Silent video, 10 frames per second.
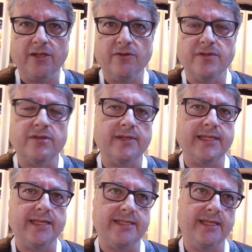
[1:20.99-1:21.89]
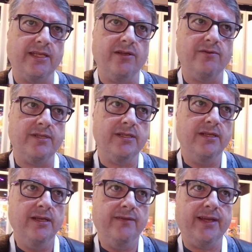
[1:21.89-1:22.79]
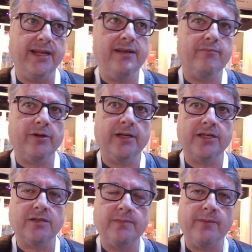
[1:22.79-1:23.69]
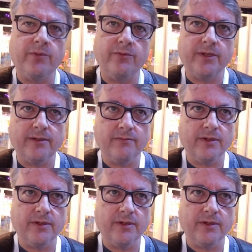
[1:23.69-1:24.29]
use or a testing use that in production people would,